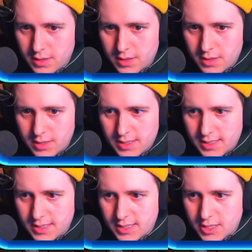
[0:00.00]
That's
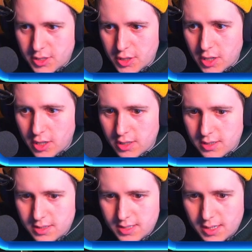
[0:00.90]
a
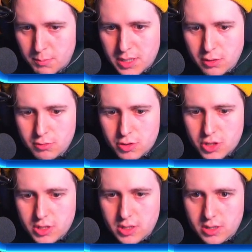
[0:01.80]
shark. That's a big old
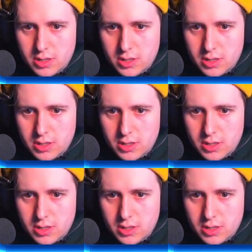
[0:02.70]
shark.